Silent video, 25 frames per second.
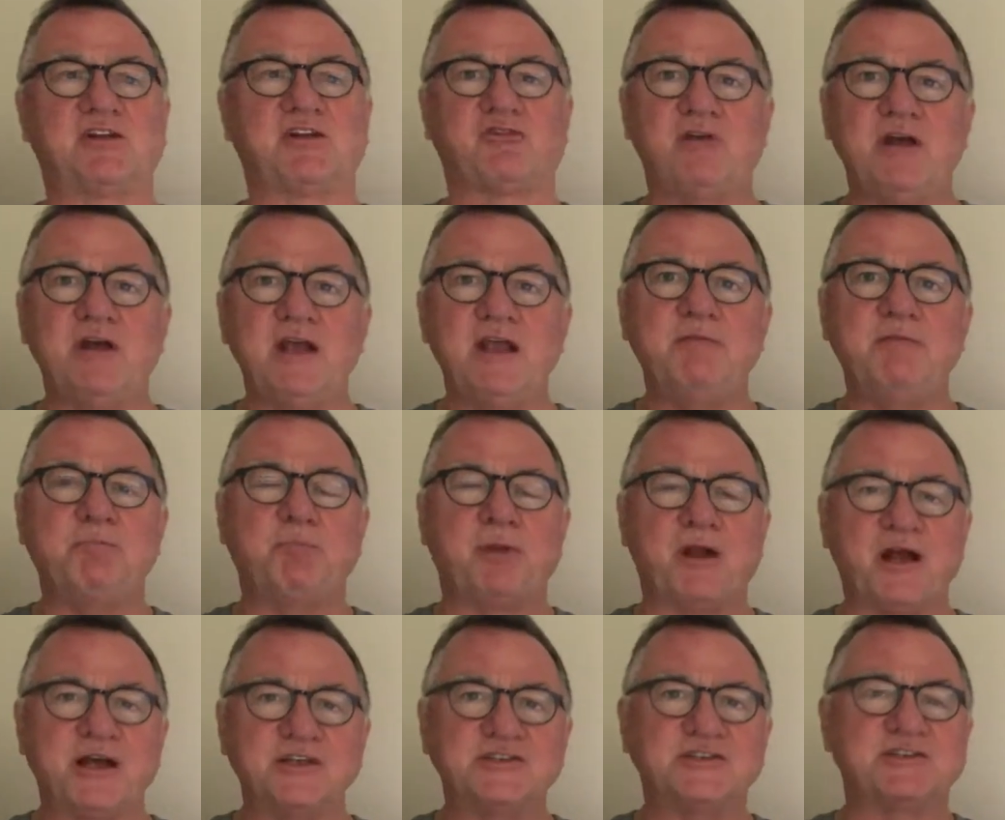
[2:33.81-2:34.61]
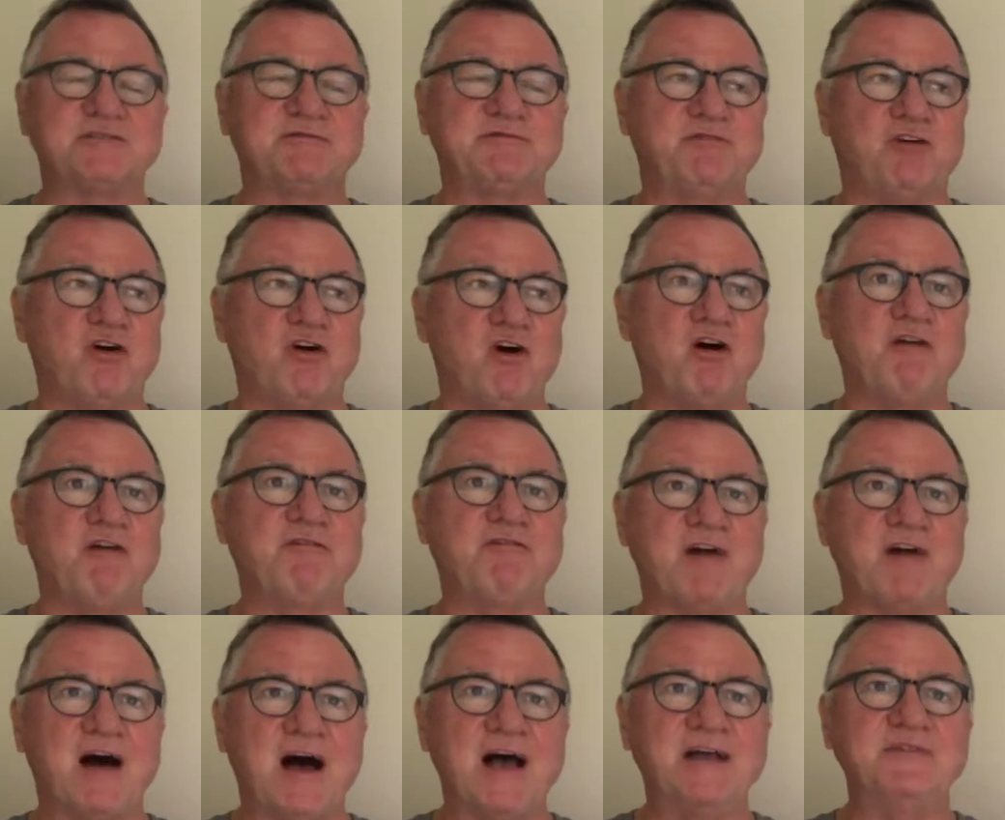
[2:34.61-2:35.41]
3 plus 4,
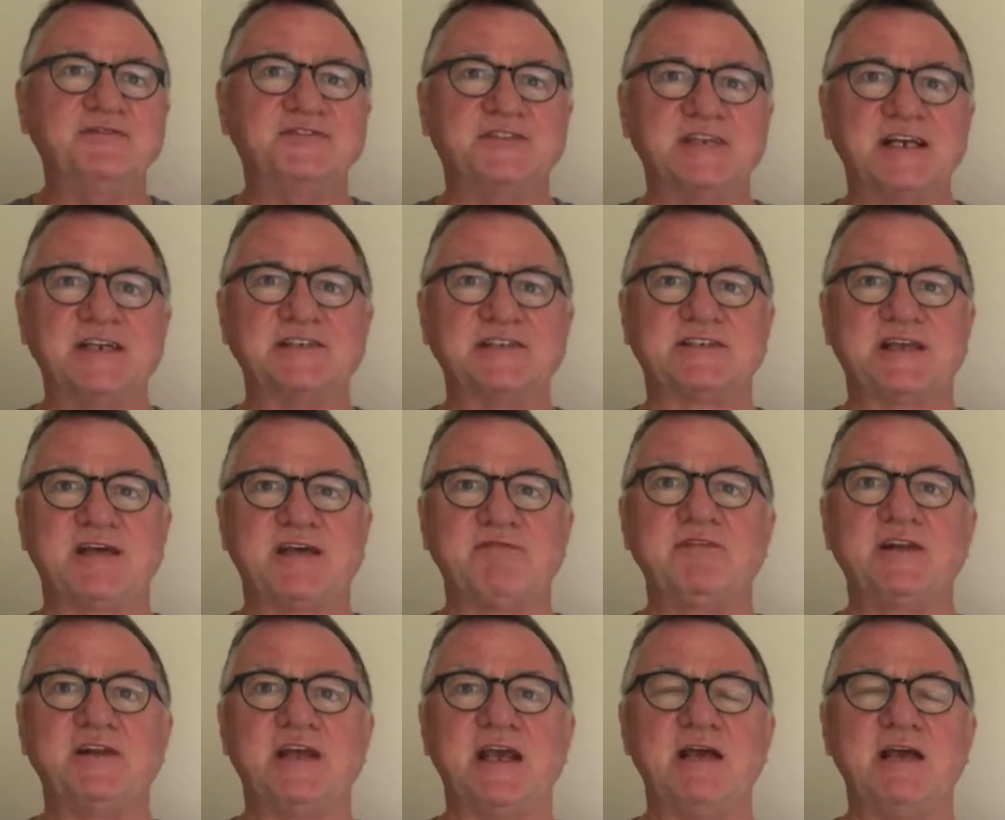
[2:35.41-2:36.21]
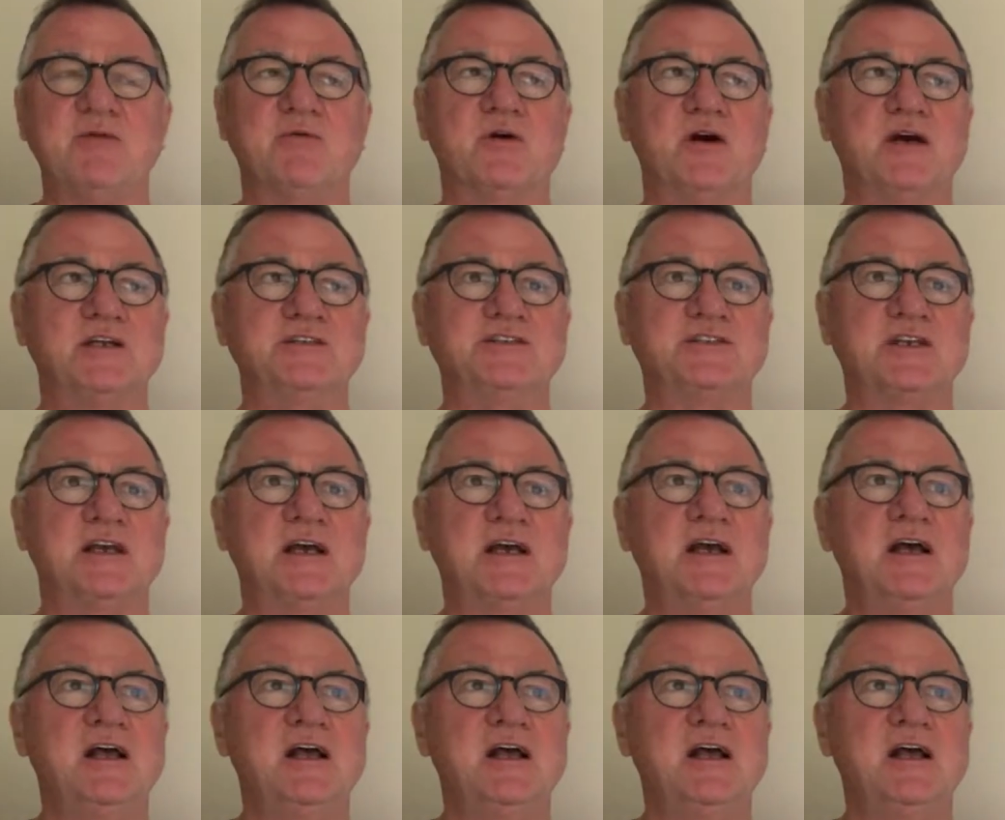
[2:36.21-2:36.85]
5, 6, 7 keywords.